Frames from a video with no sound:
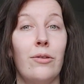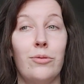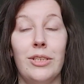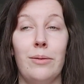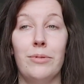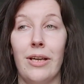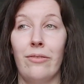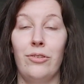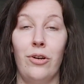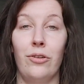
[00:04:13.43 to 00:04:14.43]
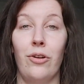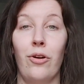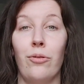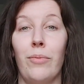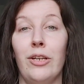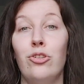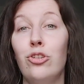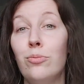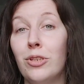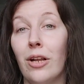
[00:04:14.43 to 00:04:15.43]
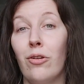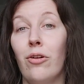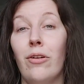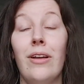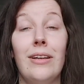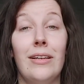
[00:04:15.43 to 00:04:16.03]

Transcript: recipes I've done on my YouTube channel,